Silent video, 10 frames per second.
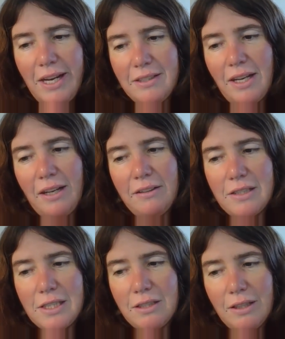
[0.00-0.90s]
Kings
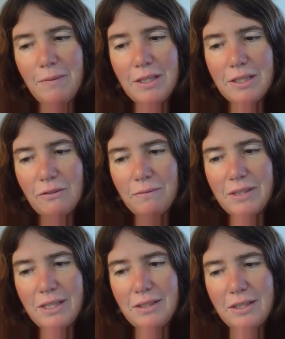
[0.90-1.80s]
Island is 30 minutes
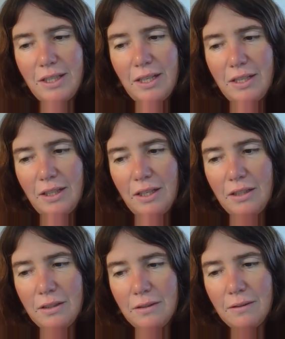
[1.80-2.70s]
from
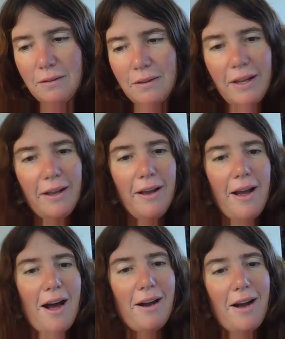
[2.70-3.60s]
Cincinnati.
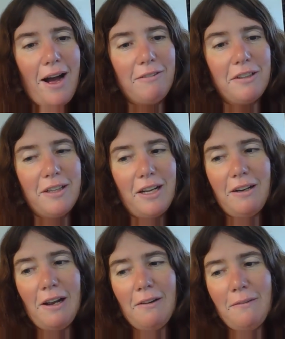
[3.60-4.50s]
I will.
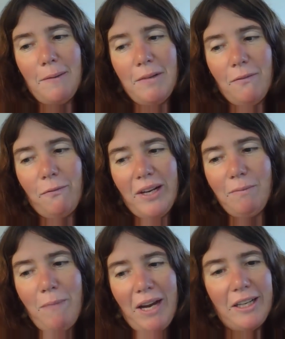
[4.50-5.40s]
Uh, oh, I mean, if we
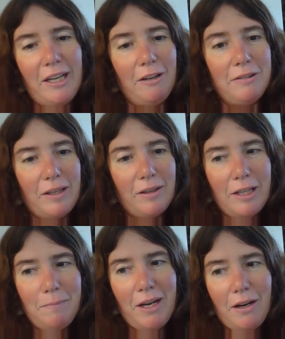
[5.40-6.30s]
could make it out there,
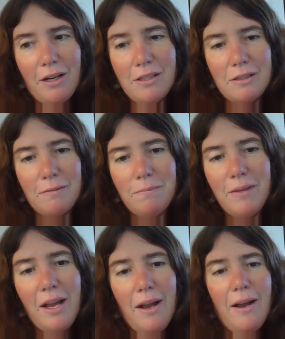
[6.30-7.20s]
that'd be yeah.
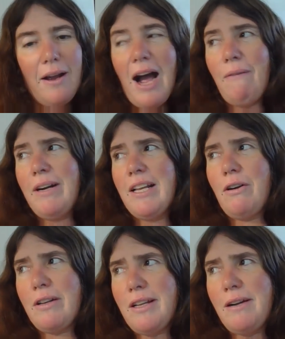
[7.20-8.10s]
awesome. I want to
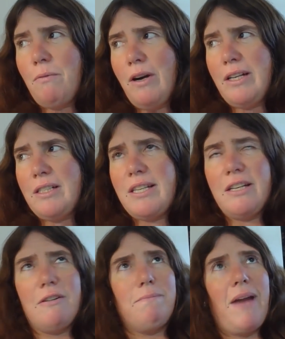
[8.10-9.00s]
go to that one
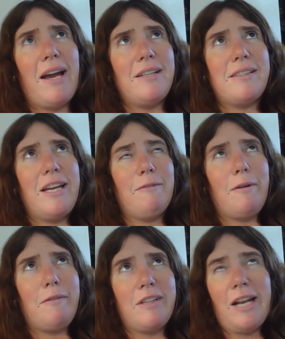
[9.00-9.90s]
too. I just can't
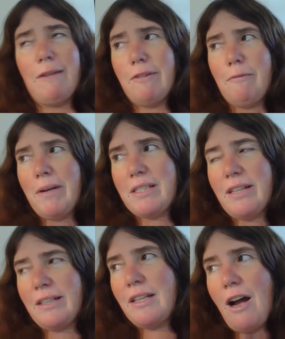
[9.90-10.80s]
remember the name of it, but it's
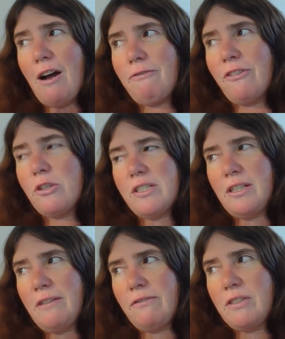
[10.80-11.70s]
like the off
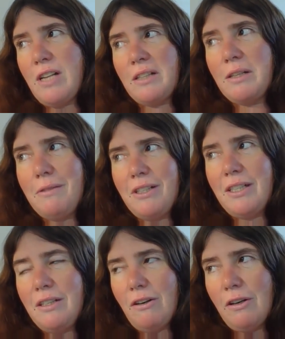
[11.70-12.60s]
version of Dollywood.